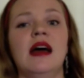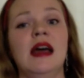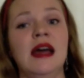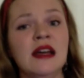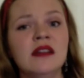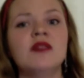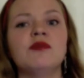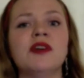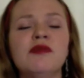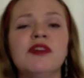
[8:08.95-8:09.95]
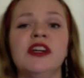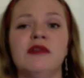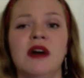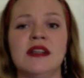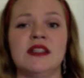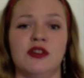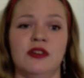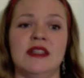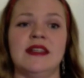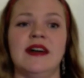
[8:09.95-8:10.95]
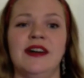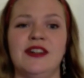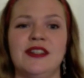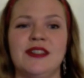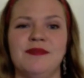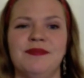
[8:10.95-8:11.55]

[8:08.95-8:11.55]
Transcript: and will realize her desires.